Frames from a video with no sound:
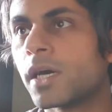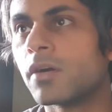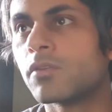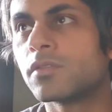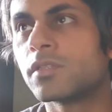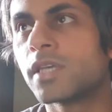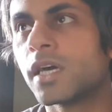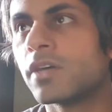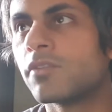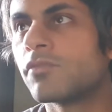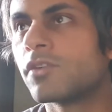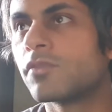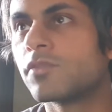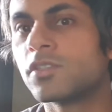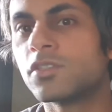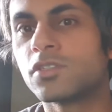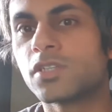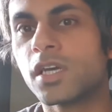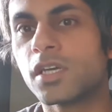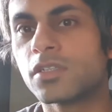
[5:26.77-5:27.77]
Day
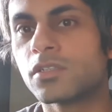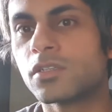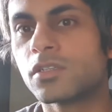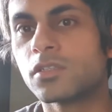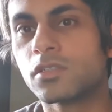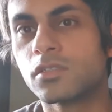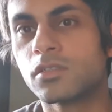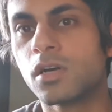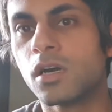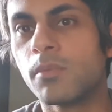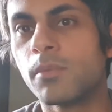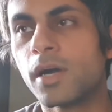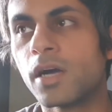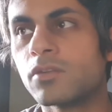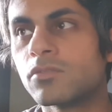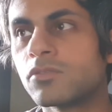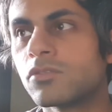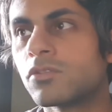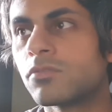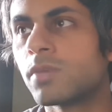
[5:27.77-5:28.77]
56. So this is like
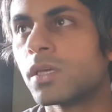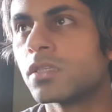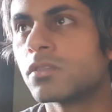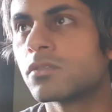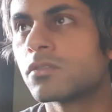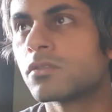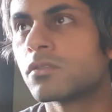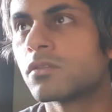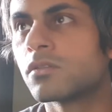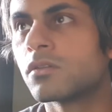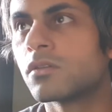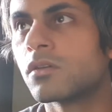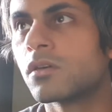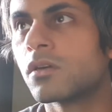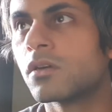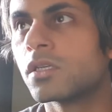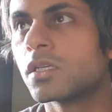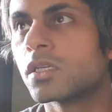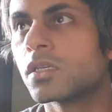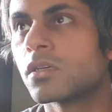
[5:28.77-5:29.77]
about 2 months,
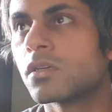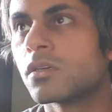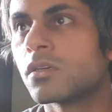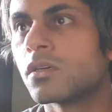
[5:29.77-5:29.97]
I think.